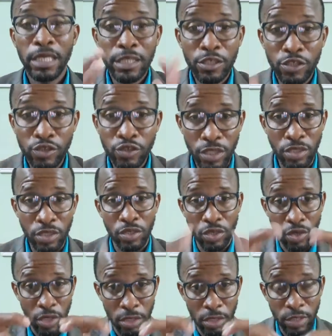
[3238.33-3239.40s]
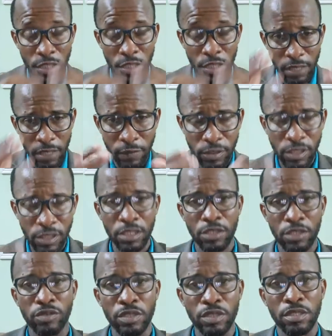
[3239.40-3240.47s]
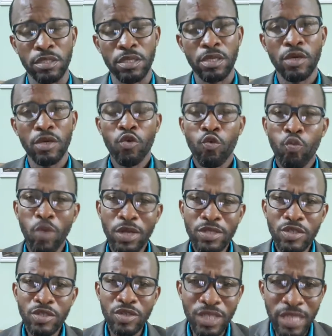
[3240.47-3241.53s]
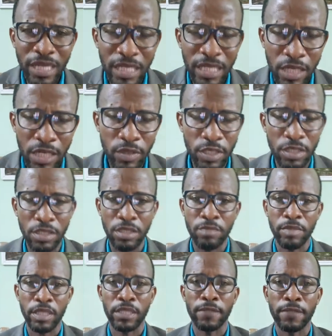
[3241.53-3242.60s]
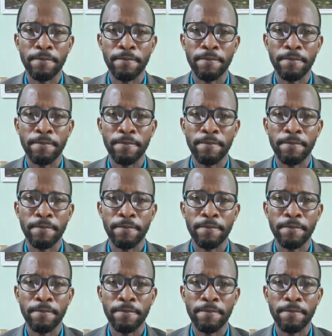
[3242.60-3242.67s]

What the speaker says: districts, so you call them regions, they're voting districts. Once those 10 declarations are made,